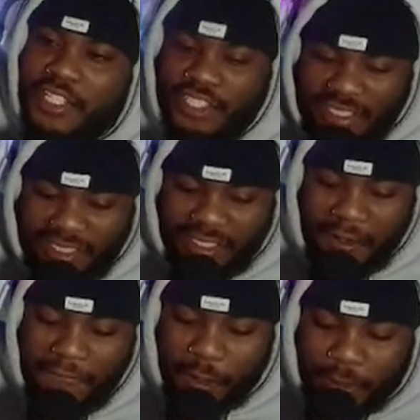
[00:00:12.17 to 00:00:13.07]
Just
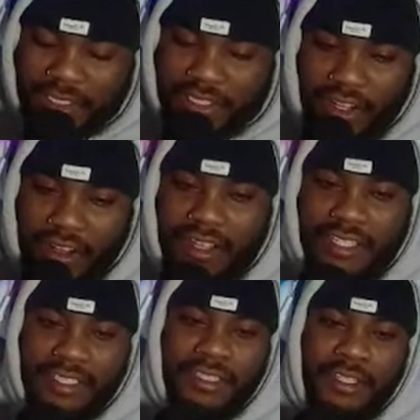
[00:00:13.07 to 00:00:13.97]
focus
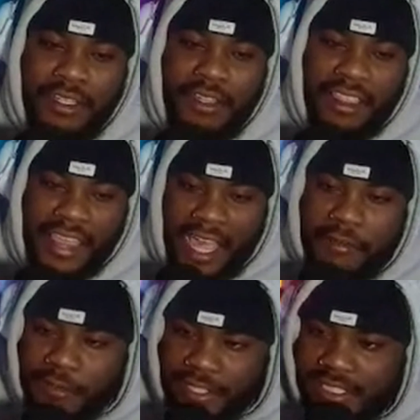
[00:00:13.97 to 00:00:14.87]
on
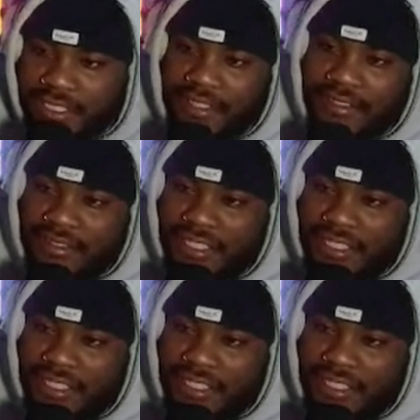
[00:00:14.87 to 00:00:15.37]
that reason.